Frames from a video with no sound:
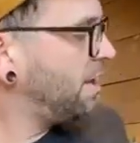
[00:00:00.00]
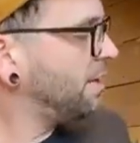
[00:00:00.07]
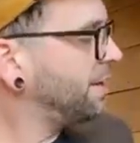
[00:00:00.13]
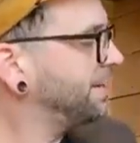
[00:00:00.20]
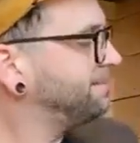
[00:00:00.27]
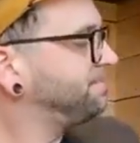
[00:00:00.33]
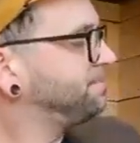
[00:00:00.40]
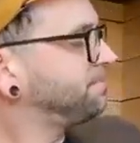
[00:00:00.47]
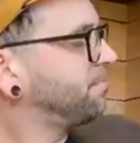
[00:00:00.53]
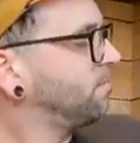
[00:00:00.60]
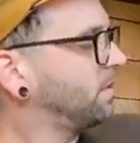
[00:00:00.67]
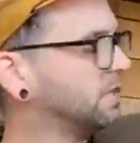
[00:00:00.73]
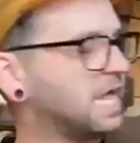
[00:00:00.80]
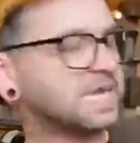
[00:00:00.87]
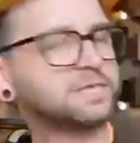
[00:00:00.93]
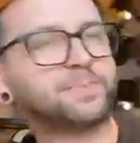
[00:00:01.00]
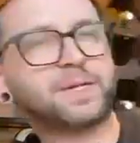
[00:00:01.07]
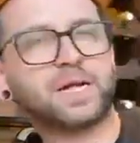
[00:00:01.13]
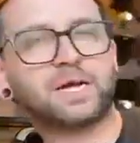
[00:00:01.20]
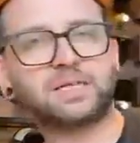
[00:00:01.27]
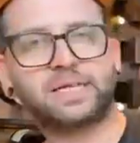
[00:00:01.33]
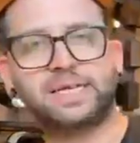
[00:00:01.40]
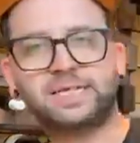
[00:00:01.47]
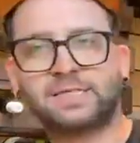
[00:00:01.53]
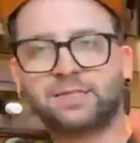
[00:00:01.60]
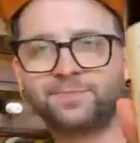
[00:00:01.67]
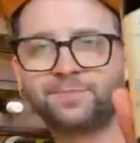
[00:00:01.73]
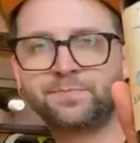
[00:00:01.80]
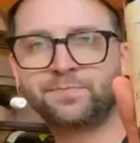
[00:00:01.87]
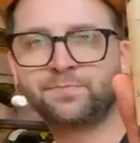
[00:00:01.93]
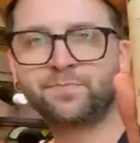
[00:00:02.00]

right, last but not least,